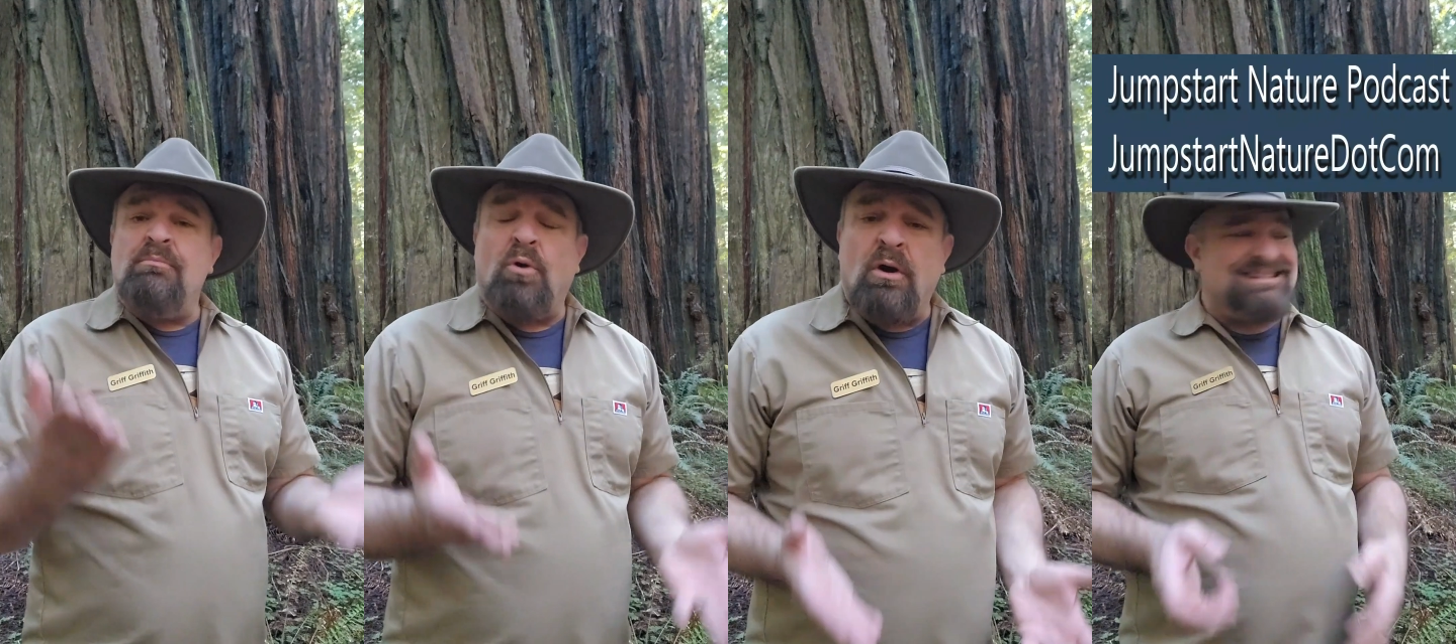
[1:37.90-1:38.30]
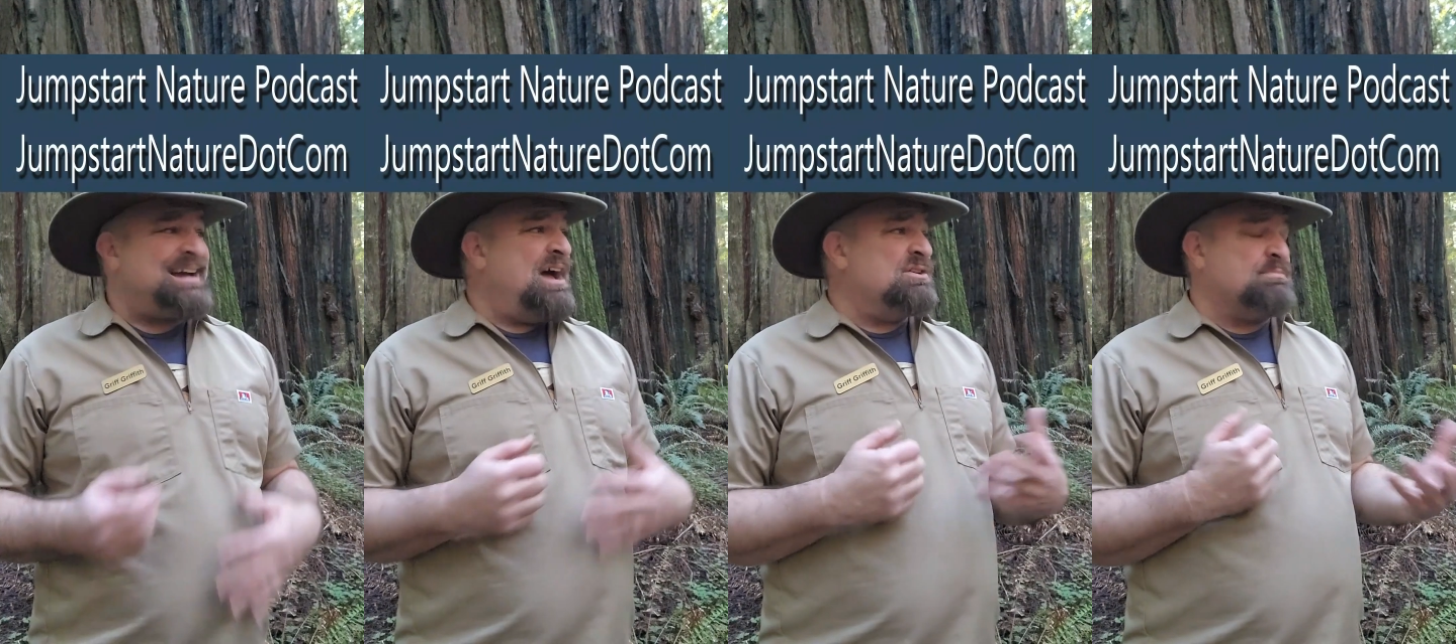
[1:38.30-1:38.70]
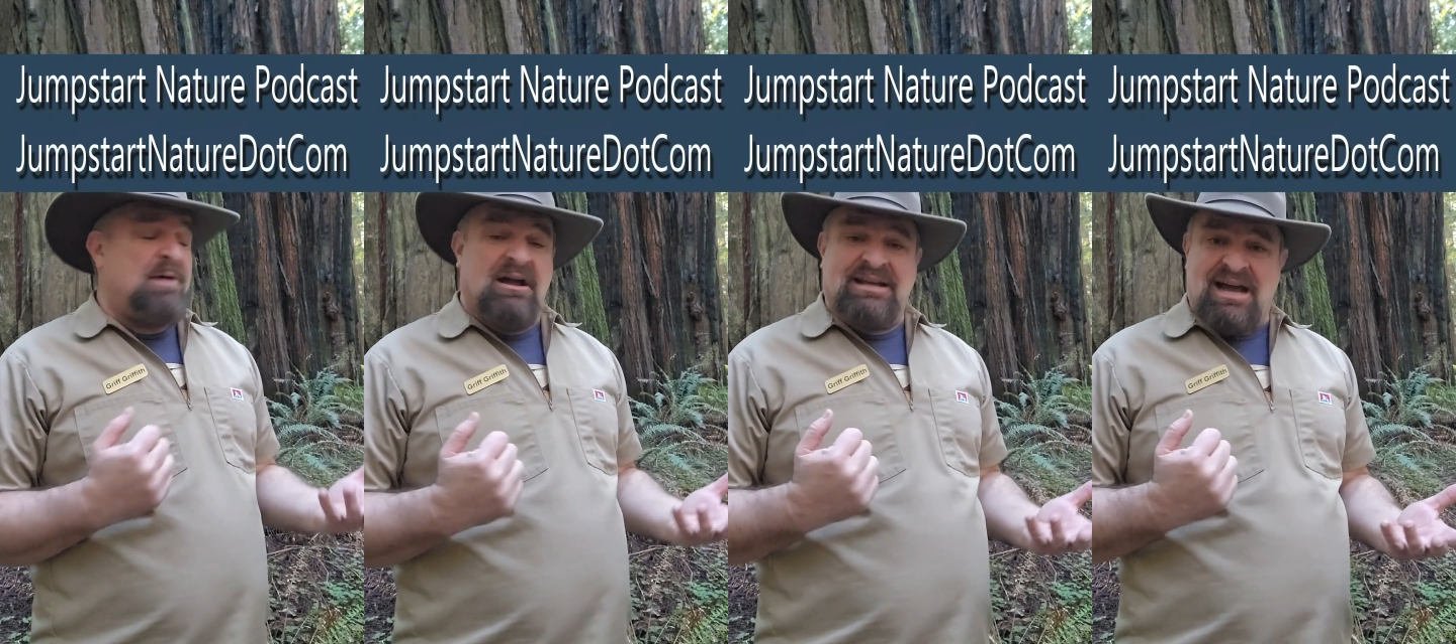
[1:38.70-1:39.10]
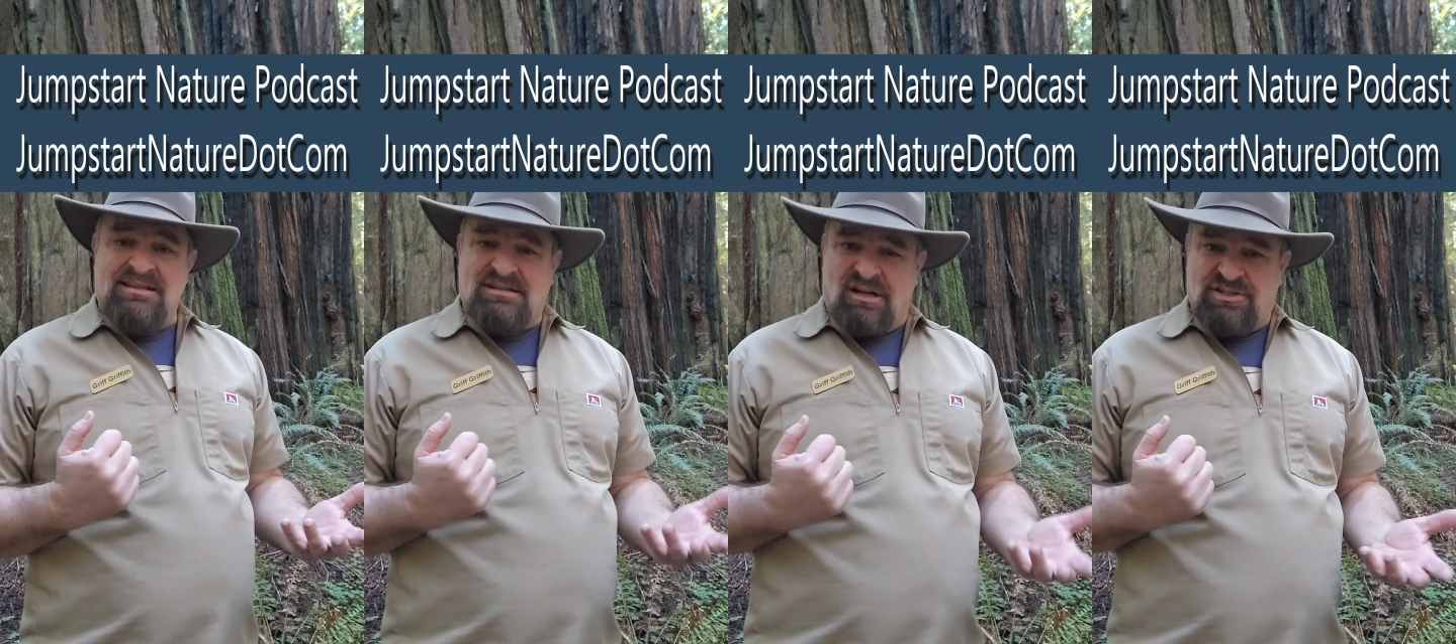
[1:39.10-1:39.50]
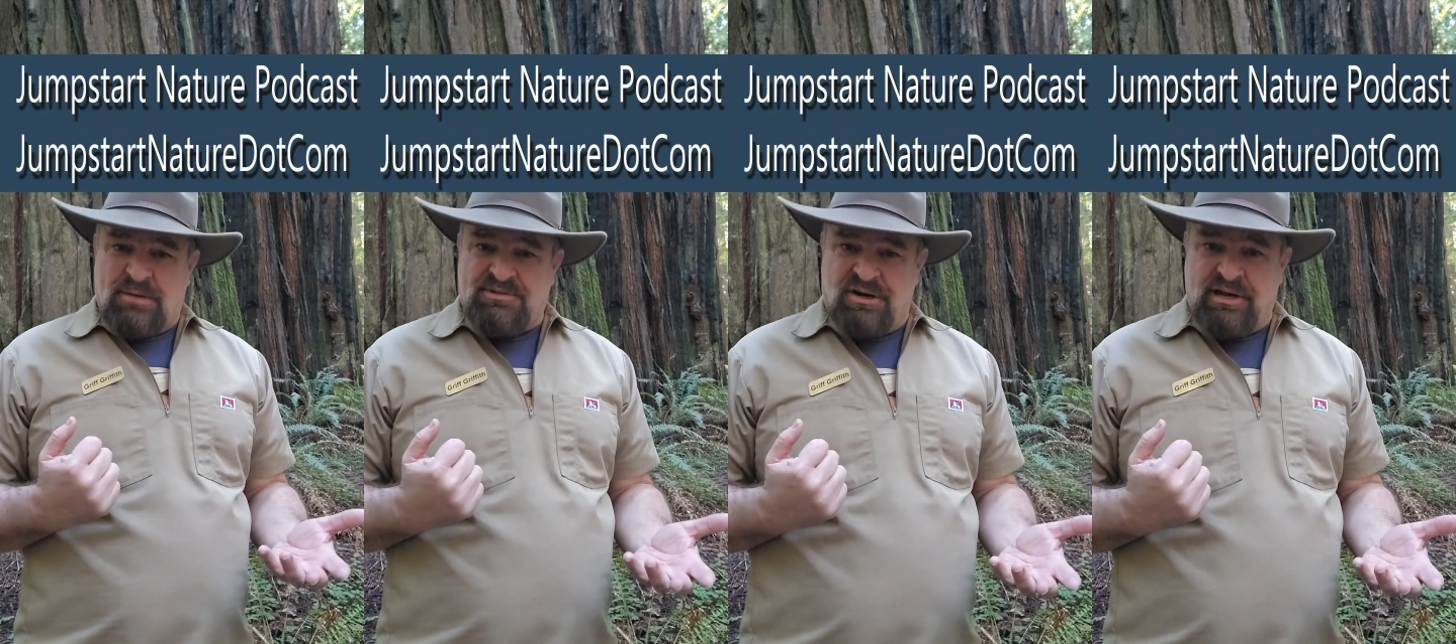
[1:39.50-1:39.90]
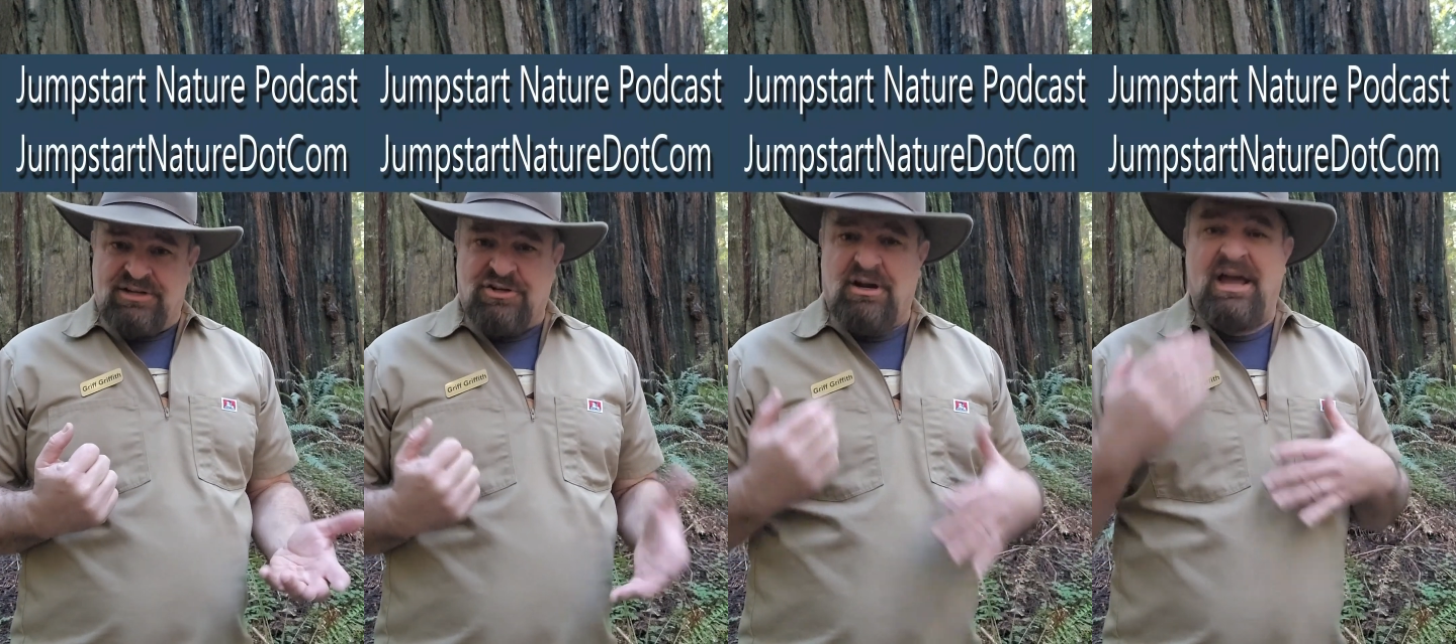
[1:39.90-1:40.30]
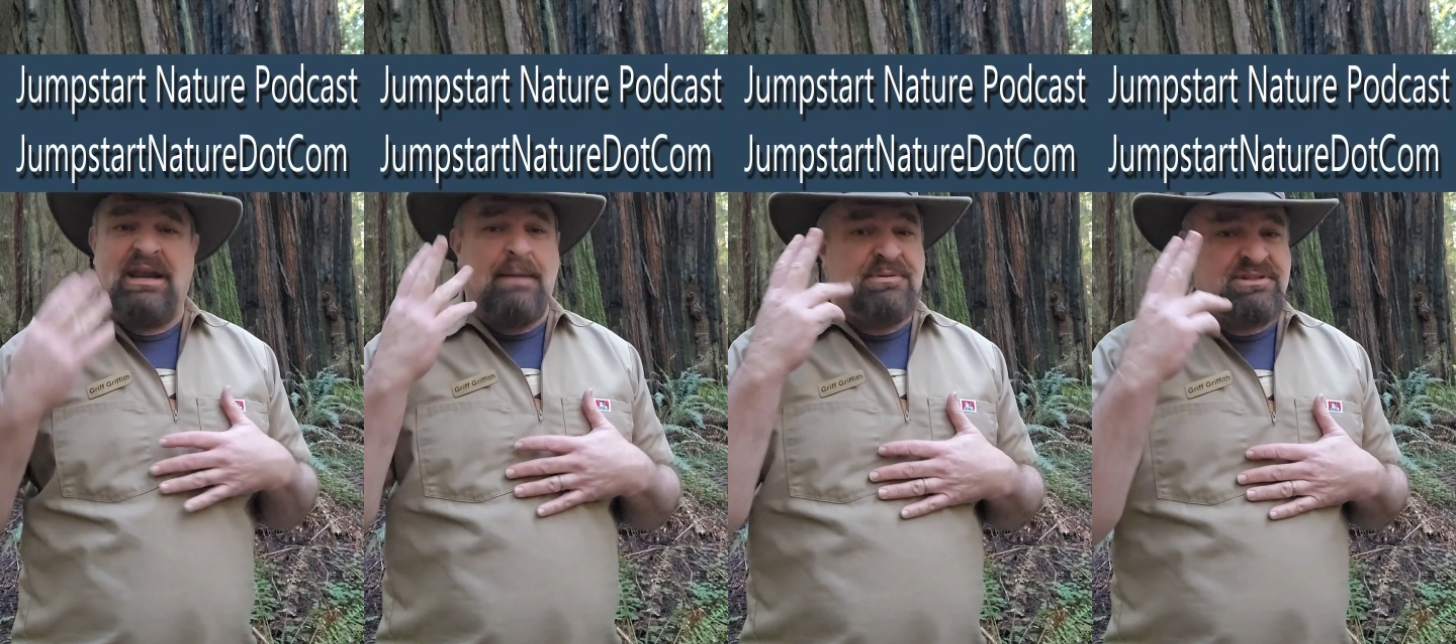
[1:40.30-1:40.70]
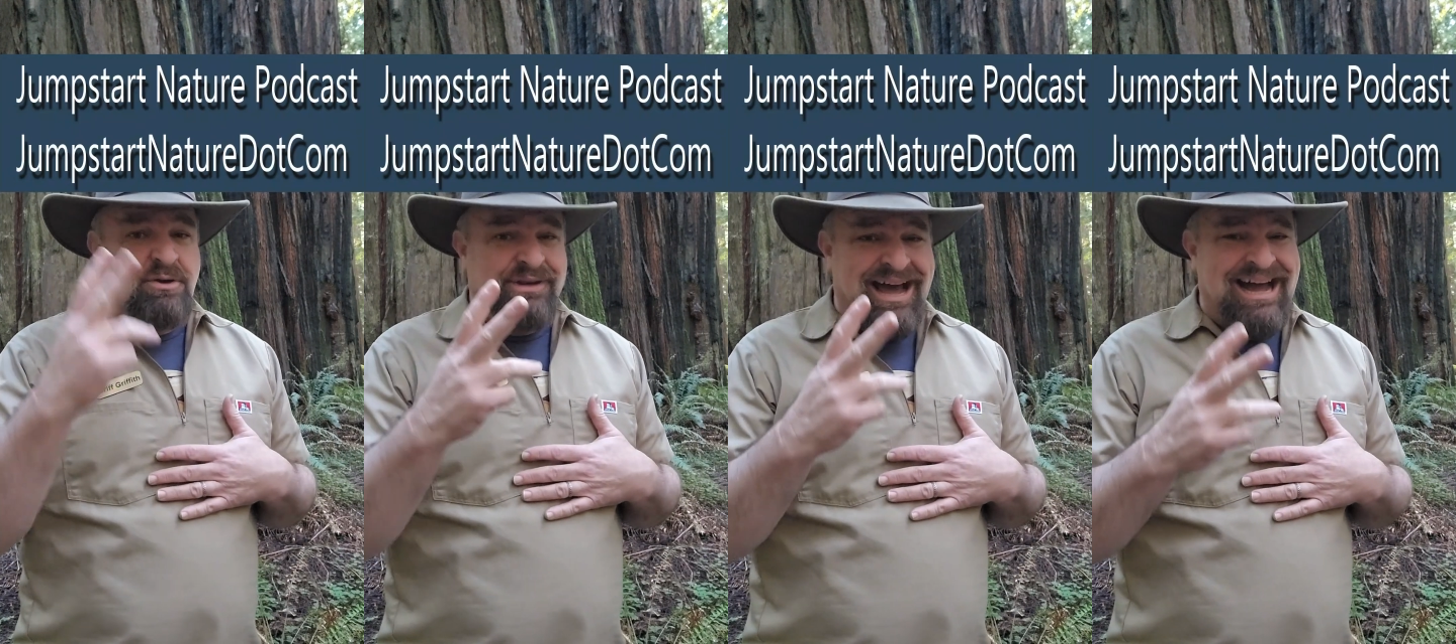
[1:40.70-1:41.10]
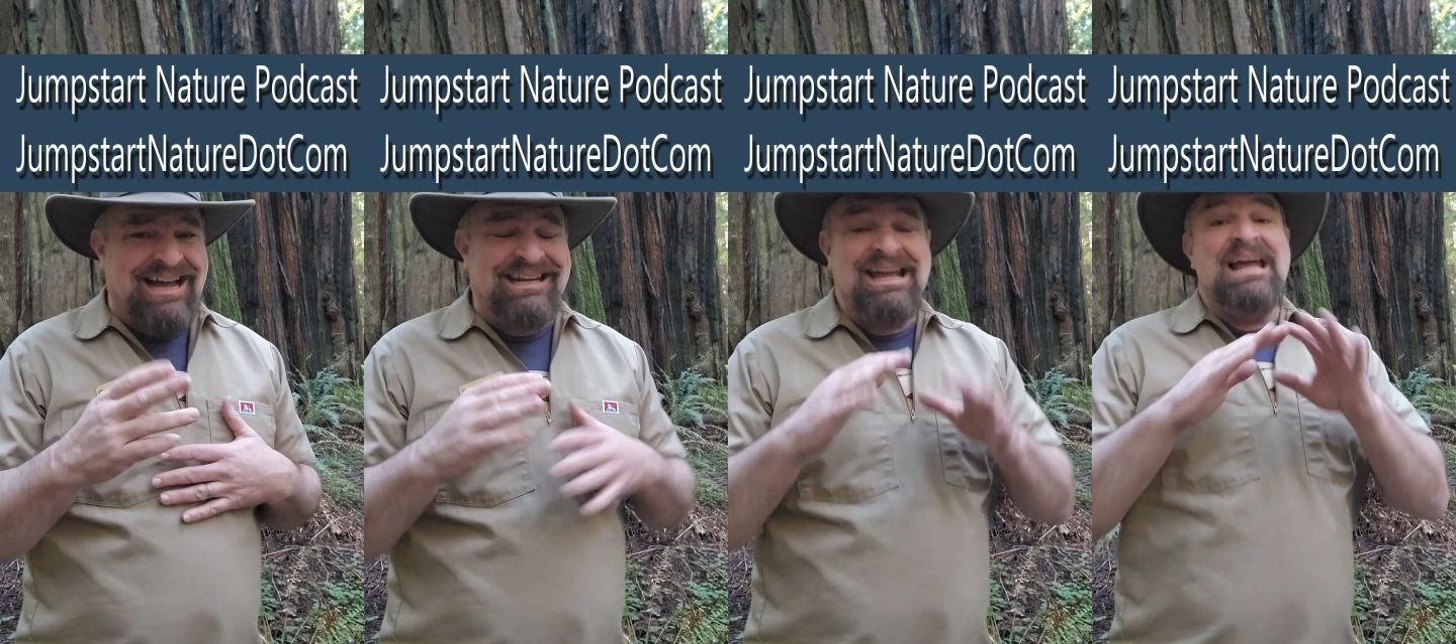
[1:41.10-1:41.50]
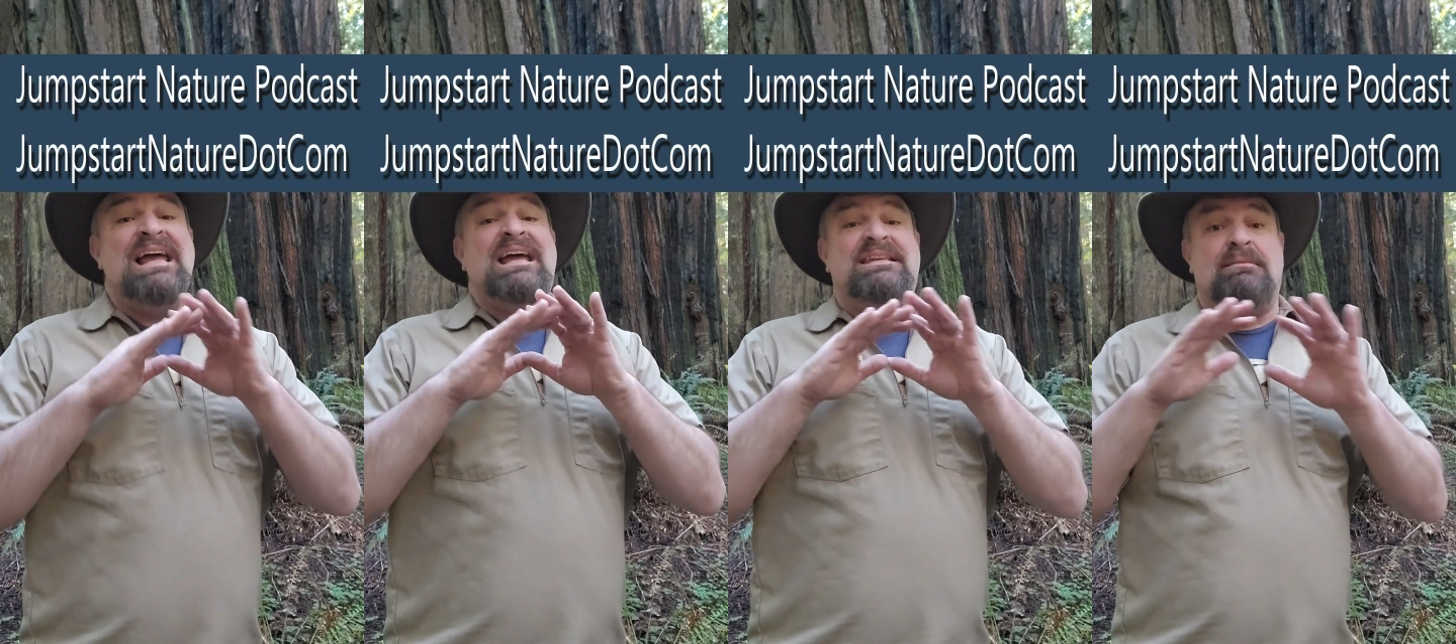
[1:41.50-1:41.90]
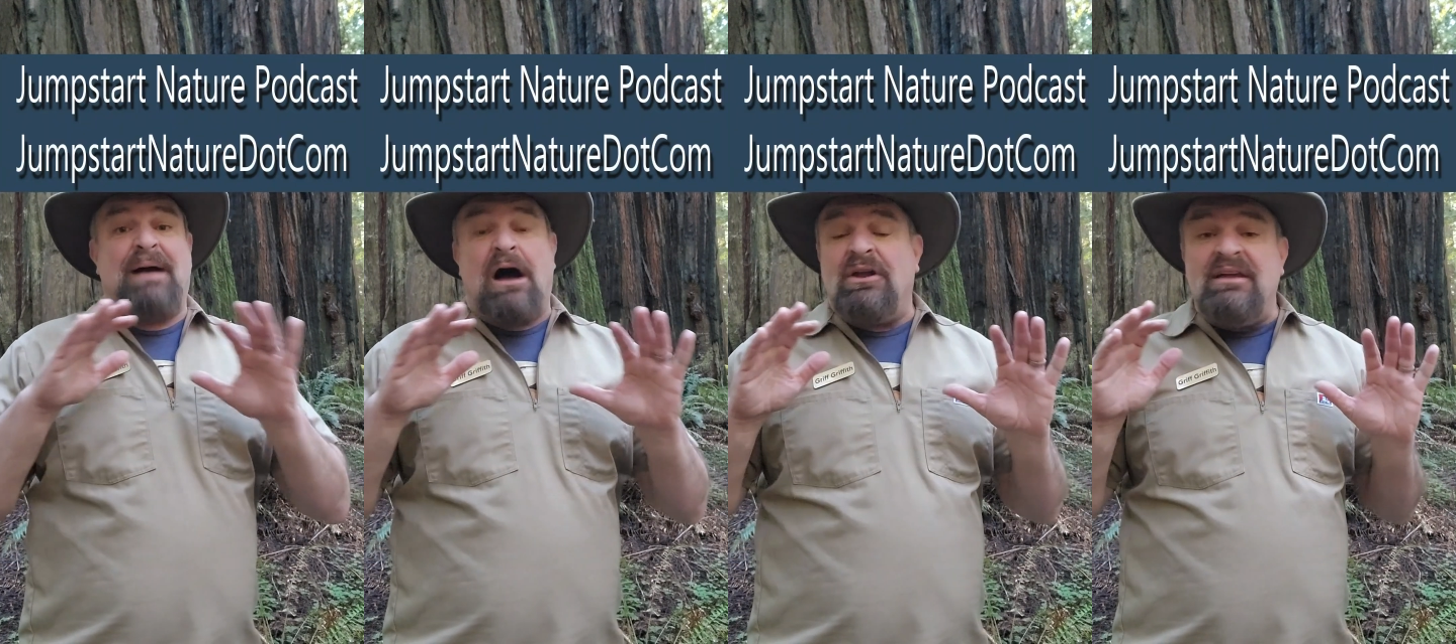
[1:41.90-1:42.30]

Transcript: more, I host a podcast called Jumpstart Nature, and episode 9 is about